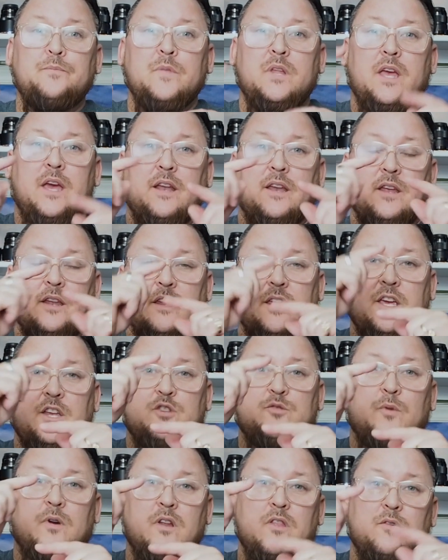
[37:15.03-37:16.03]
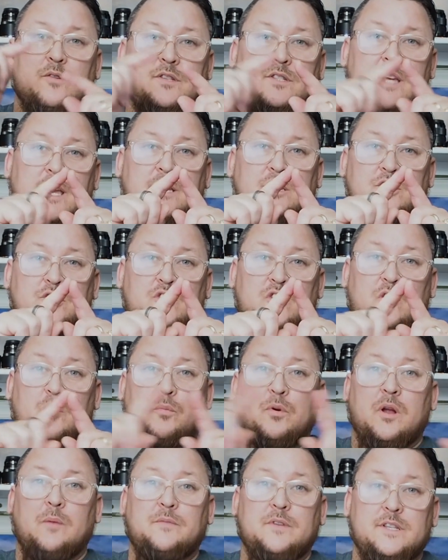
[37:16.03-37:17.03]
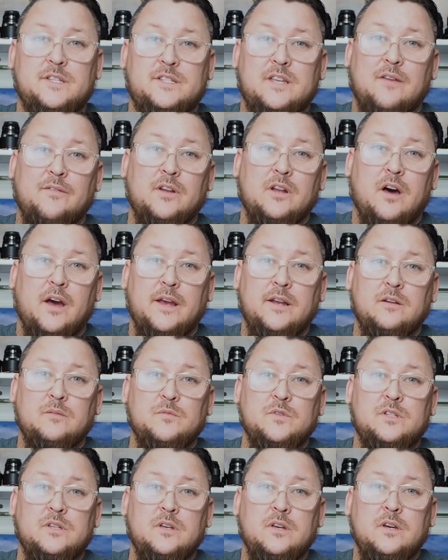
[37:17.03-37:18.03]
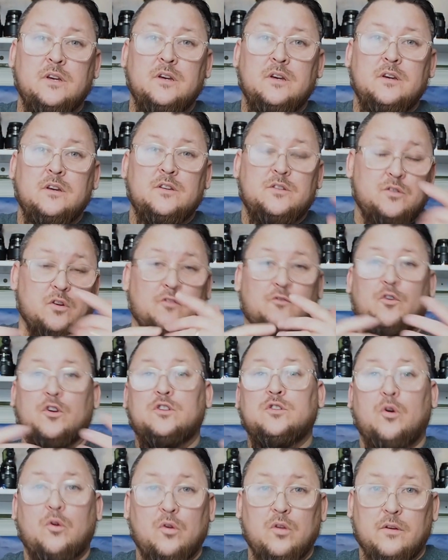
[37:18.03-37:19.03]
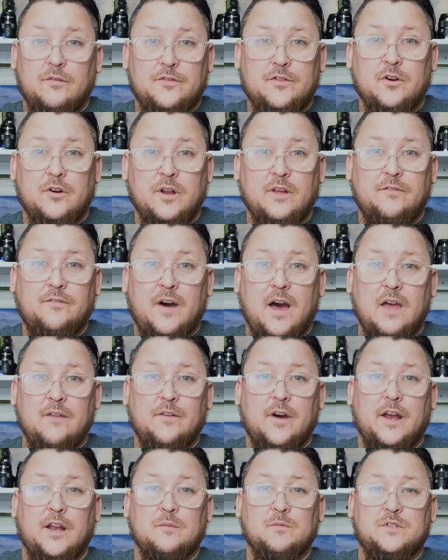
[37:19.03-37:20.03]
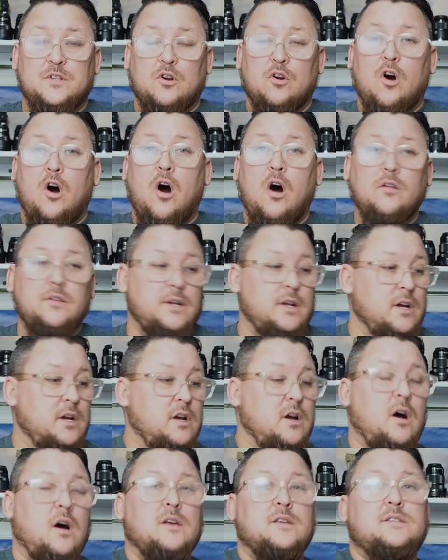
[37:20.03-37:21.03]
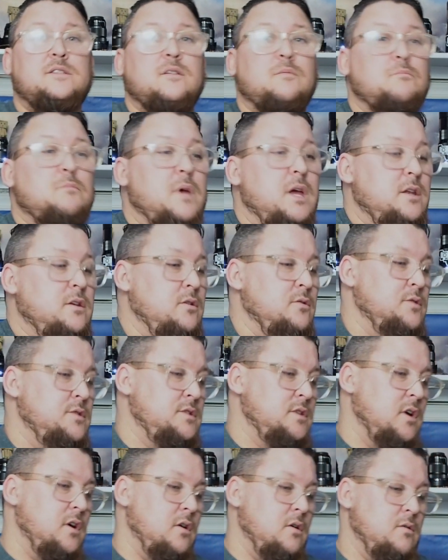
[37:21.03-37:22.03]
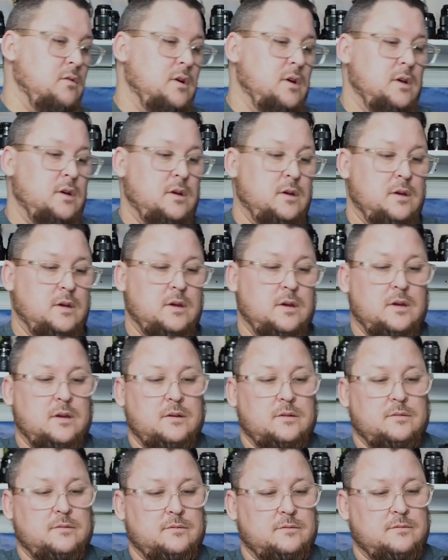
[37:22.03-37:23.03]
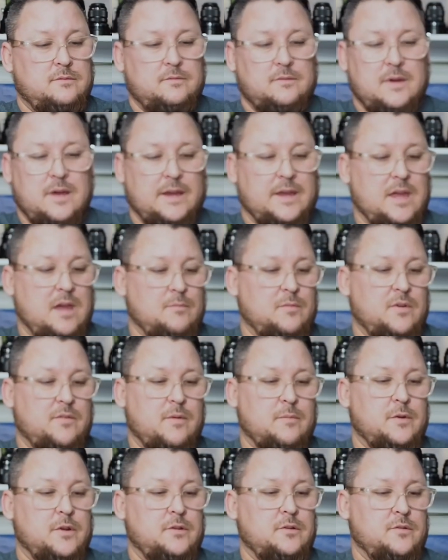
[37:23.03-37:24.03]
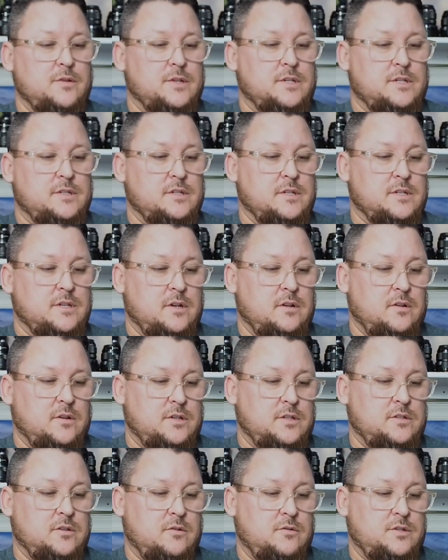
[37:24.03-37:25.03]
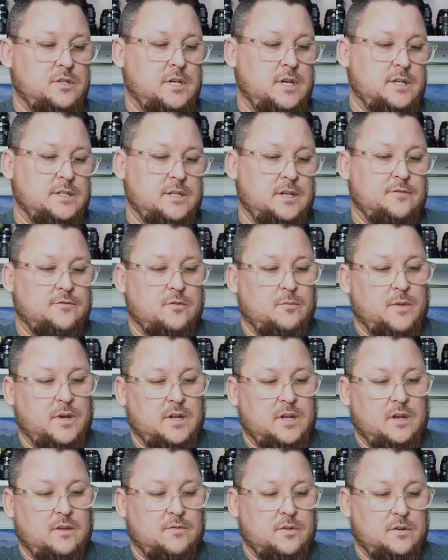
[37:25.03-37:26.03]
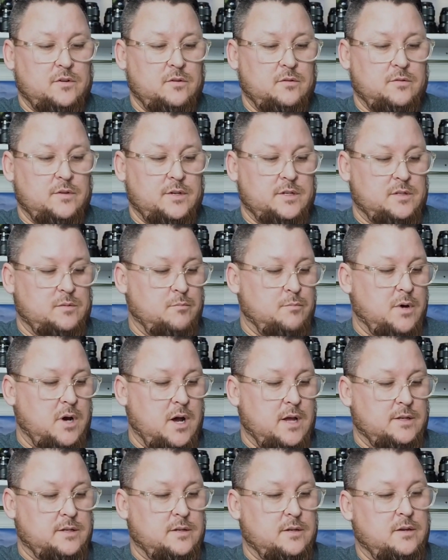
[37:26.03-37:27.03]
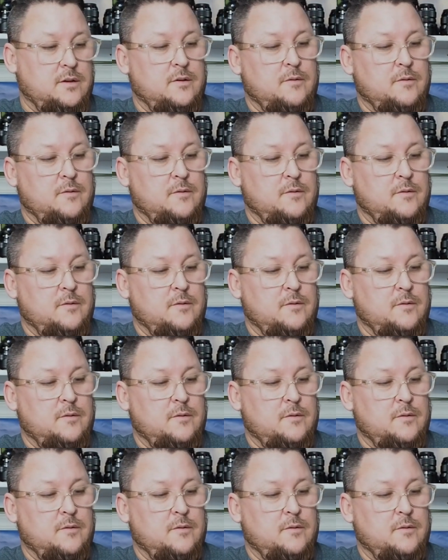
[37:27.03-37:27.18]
and in each one of those sections you can put up to 7 items. So for a total of 35 items that are all in a custom menu. So I can't believe I'm going to do this because it's going to look so cheesy for me to even do this. But